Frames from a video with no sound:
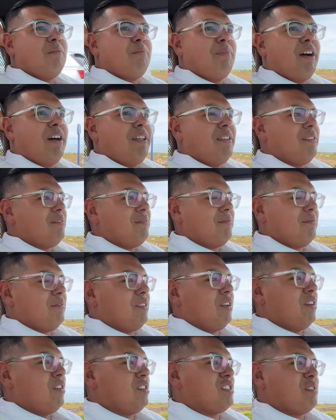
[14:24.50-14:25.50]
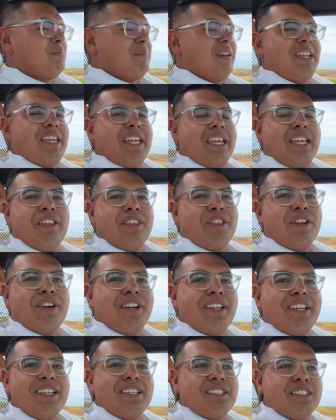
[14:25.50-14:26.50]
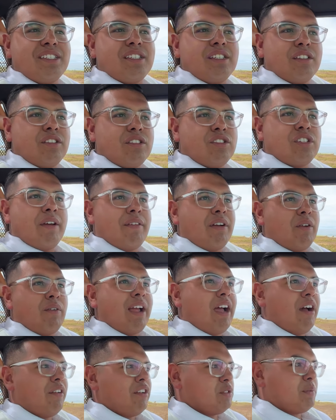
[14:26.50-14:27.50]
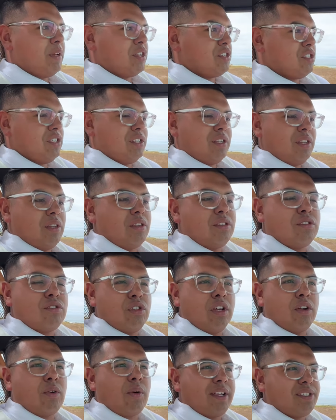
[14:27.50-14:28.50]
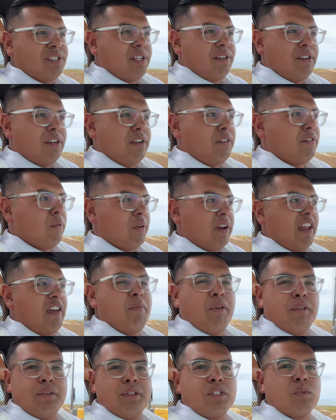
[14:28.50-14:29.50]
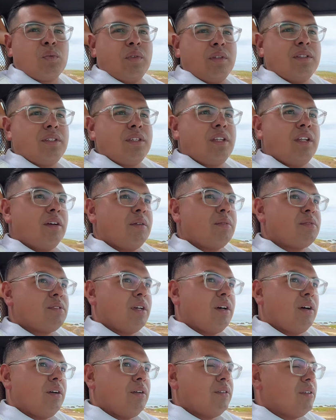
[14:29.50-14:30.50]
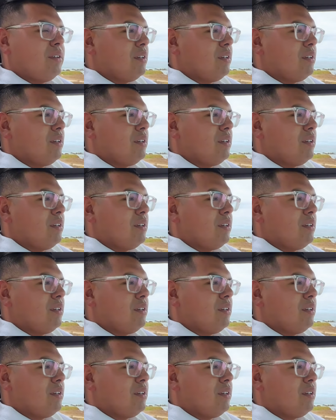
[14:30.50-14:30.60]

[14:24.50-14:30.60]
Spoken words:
But there isn't many E30s driving around, especially to the criteria of what I built this with, so.